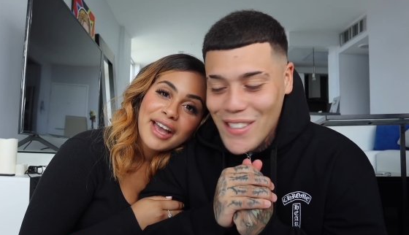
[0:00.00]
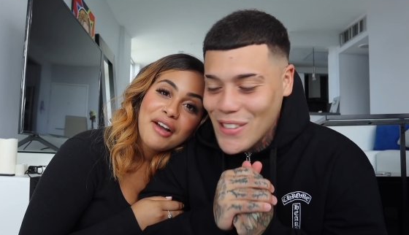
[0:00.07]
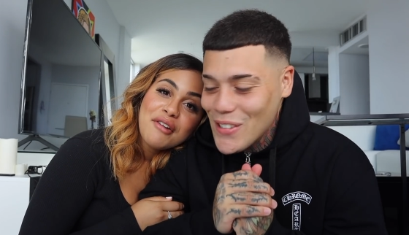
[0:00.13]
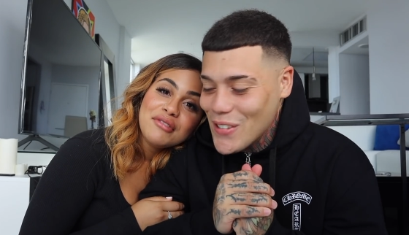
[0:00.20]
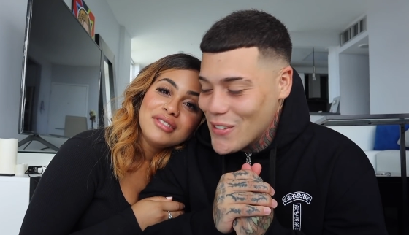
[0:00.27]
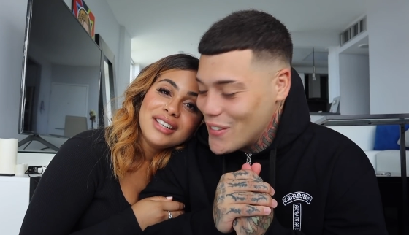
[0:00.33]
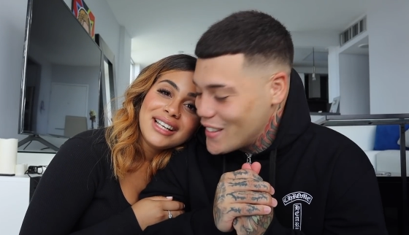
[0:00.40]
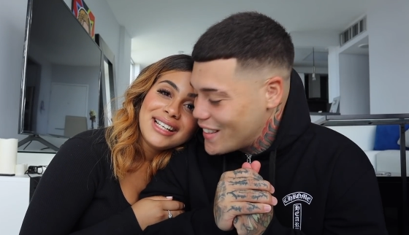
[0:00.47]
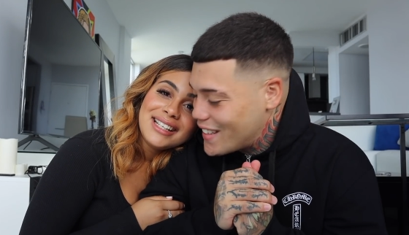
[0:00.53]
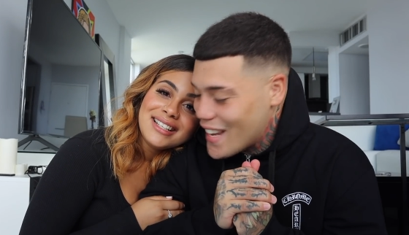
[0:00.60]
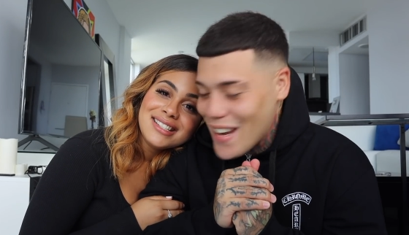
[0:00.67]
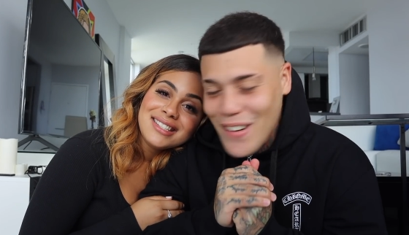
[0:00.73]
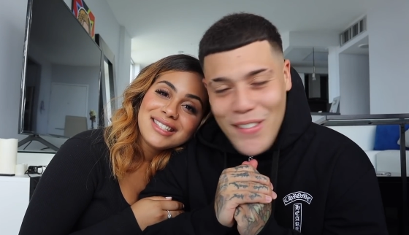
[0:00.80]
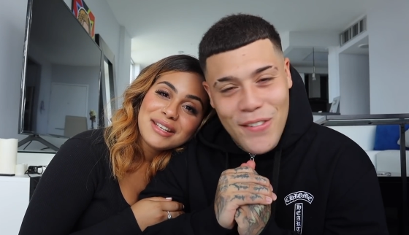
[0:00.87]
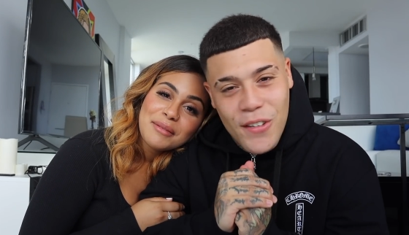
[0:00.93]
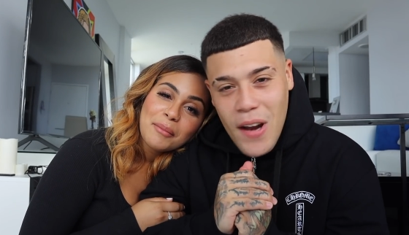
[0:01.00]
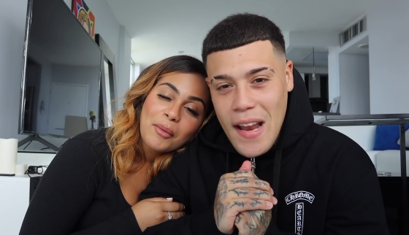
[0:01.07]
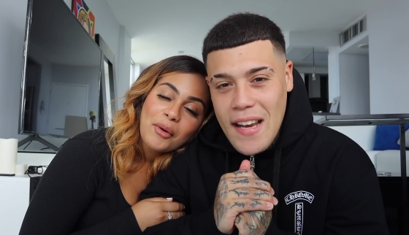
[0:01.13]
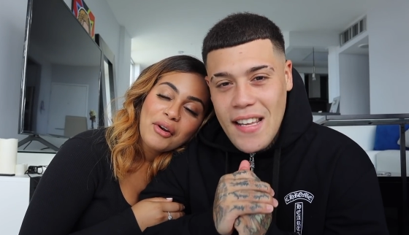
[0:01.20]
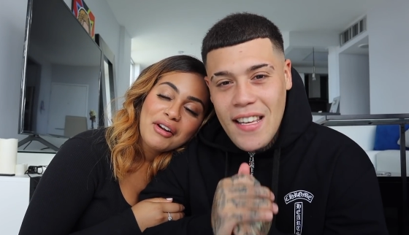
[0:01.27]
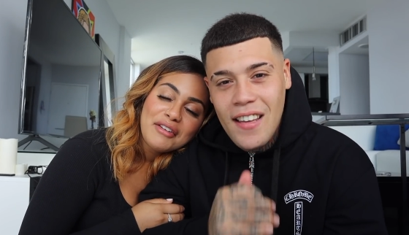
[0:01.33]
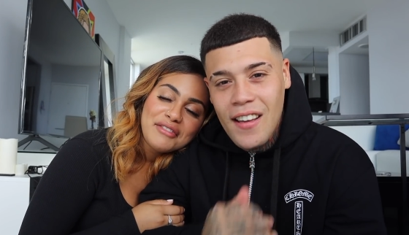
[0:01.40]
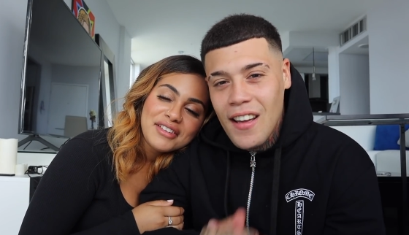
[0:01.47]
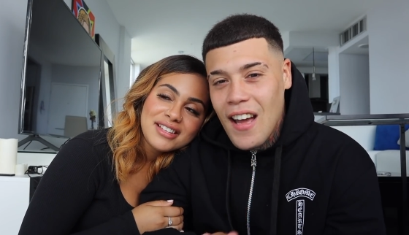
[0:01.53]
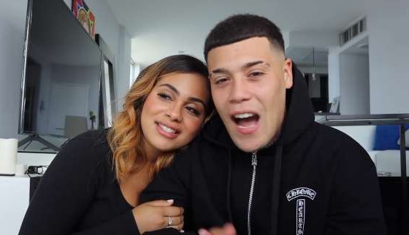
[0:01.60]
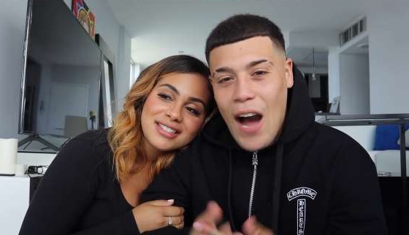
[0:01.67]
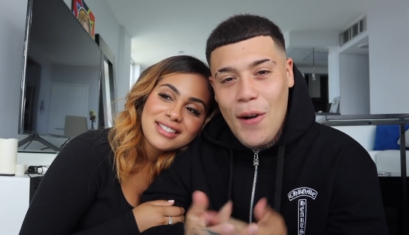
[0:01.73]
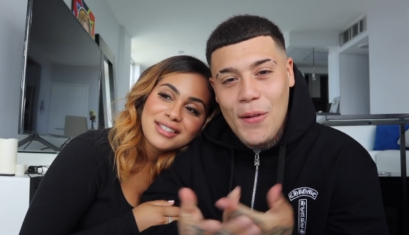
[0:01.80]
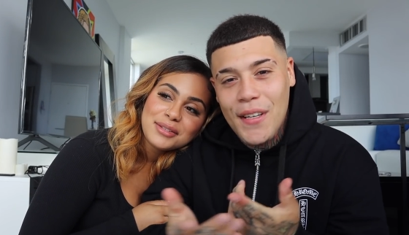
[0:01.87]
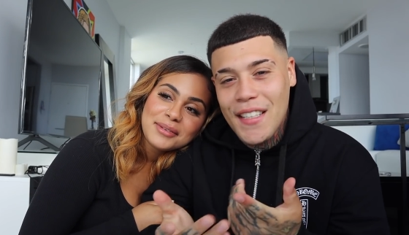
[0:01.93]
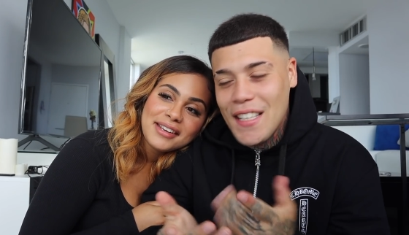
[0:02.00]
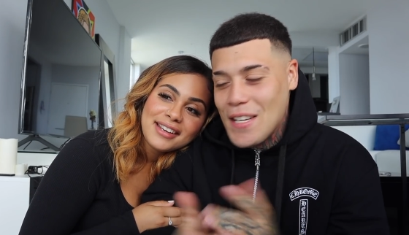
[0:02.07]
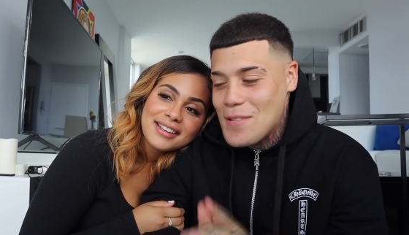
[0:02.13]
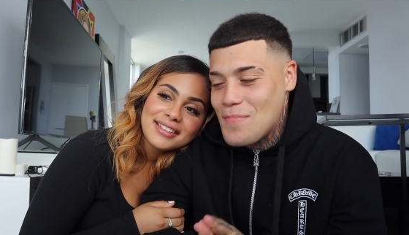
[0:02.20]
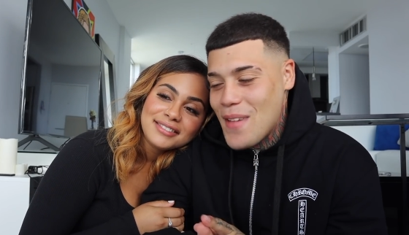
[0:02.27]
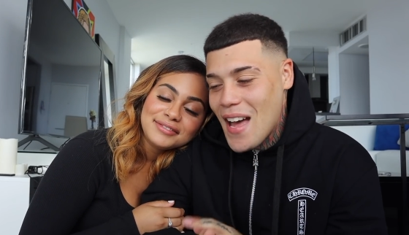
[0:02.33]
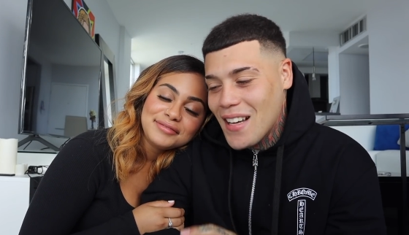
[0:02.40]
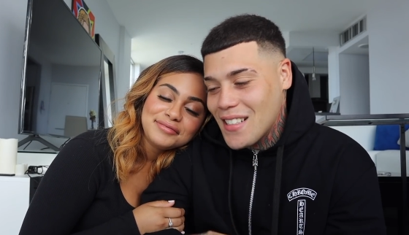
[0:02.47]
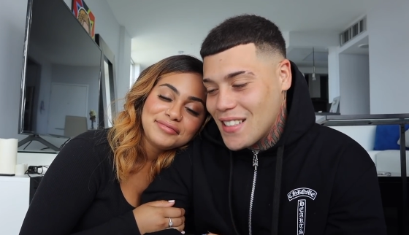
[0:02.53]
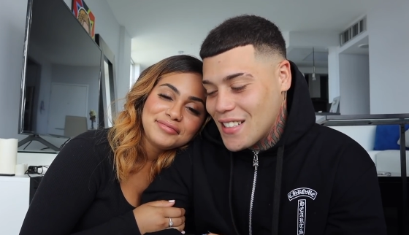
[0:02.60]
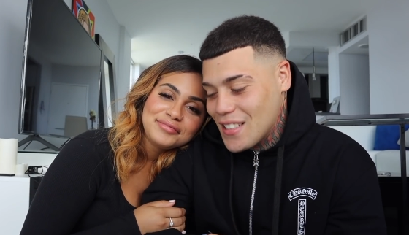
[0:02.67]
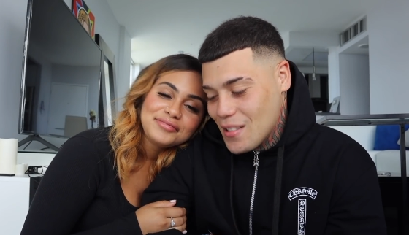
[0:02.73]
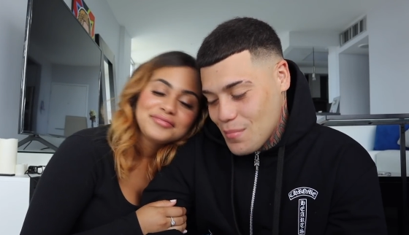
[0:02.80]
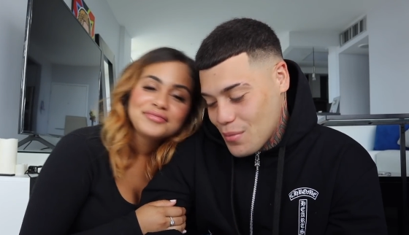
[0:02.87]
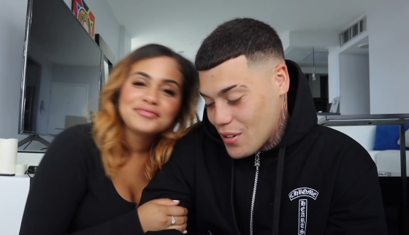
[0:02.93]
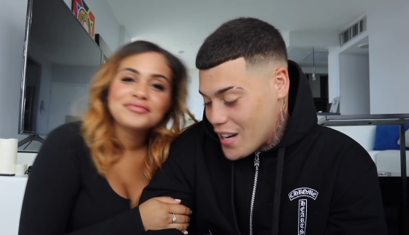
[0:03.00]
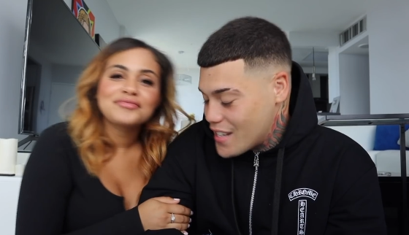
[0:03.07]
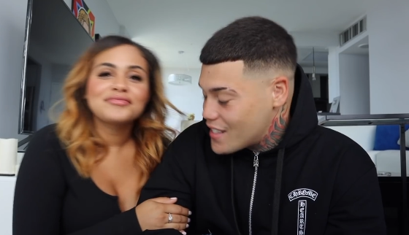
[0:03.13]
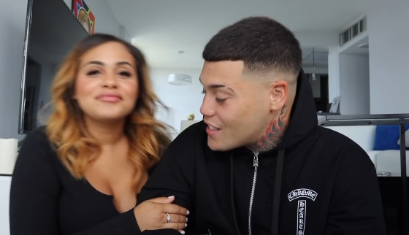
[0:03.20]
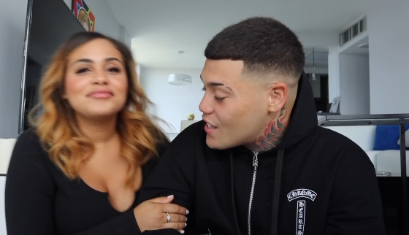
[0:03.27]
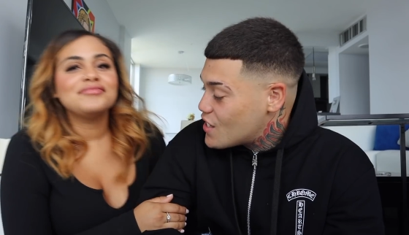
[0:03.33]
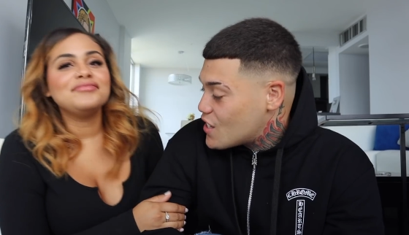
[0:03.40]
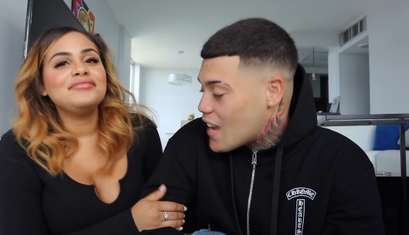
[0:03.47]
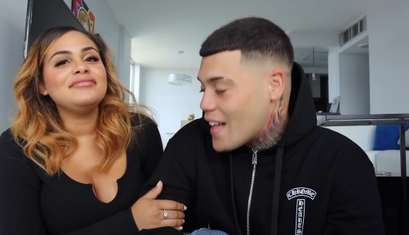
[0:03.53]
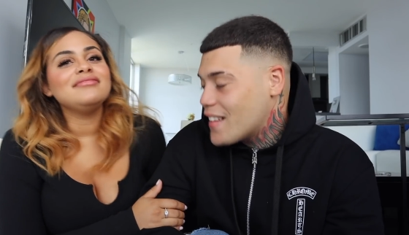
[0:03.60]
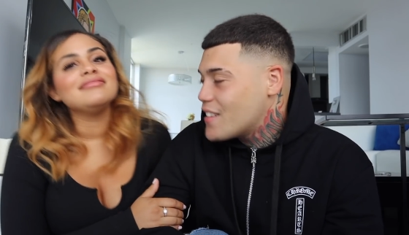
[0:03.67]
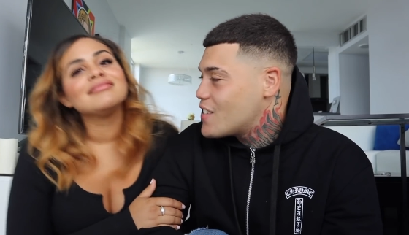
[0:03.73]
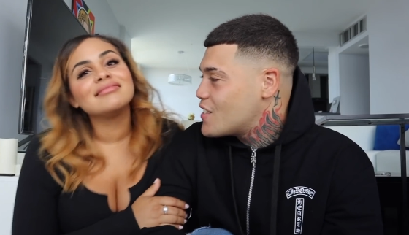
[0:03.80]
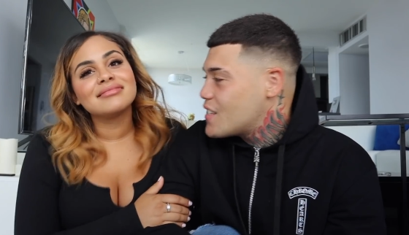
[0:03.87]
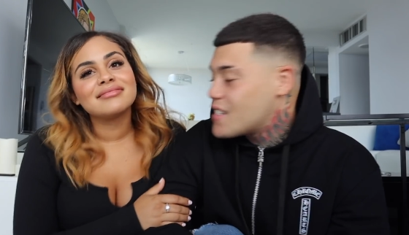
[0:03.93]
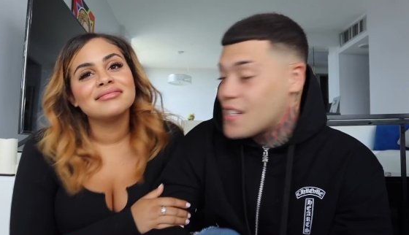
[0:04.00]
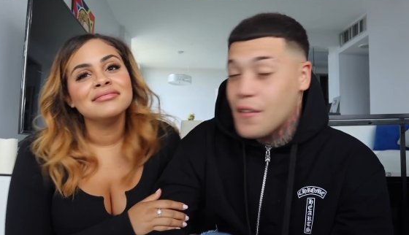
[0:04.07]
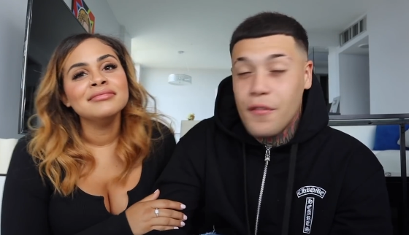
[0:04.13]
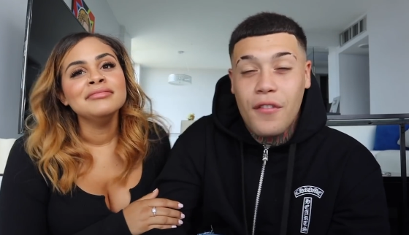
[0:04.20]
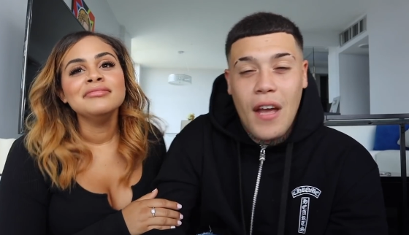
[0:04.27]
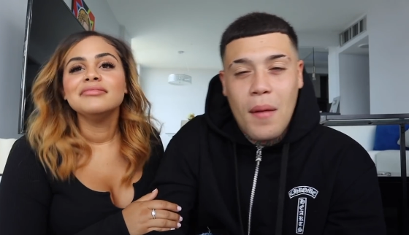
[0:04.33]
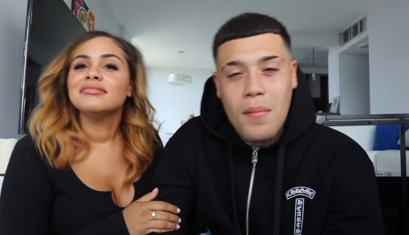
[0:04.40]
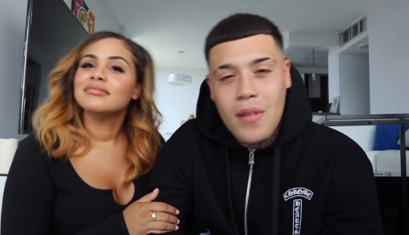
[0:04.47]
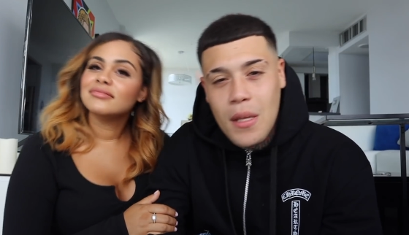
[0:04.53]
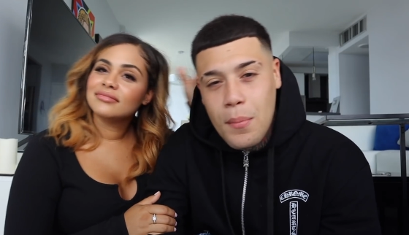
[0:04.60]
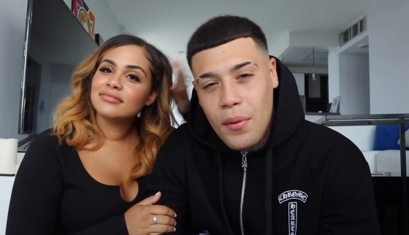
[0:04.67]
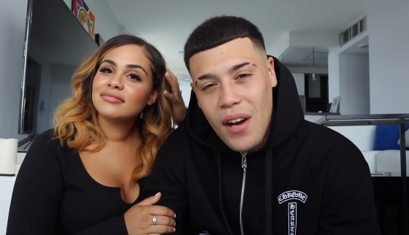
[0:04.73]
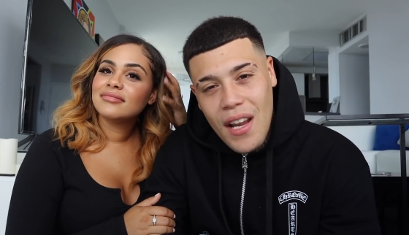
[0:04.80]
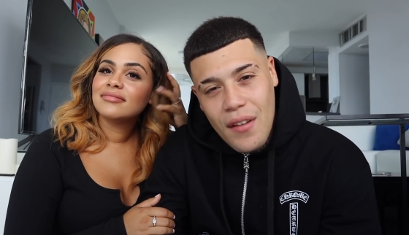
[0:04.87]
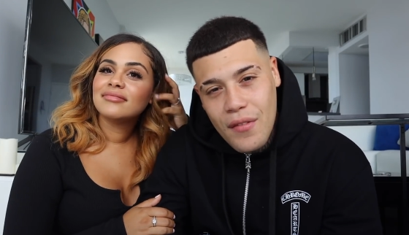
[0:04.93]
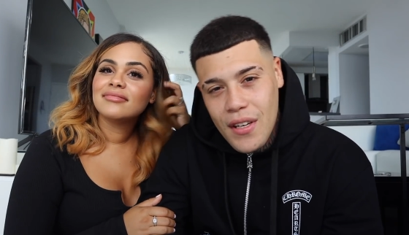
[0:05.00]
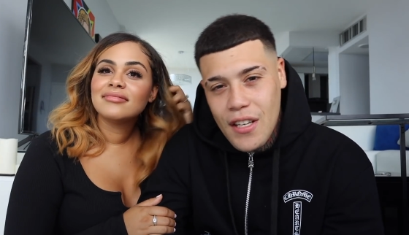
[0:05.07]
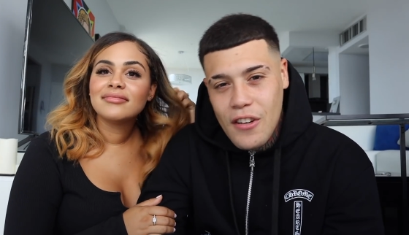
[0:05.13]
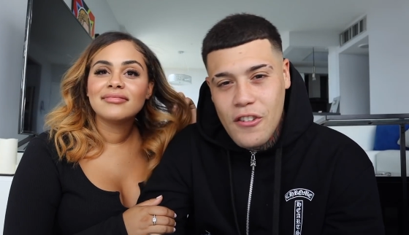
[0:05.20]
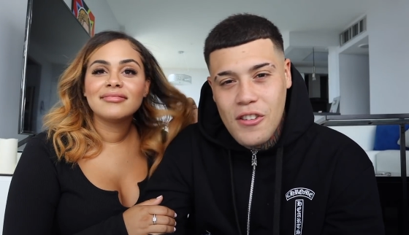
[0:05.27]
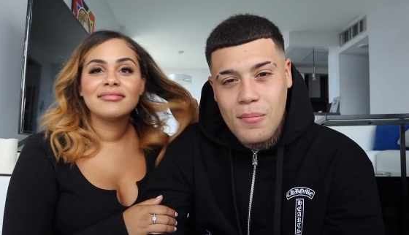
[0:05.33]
Speaker 1: get tuned. Ready get ready. I want to get back into the pranks, the challenges, the family prank videos.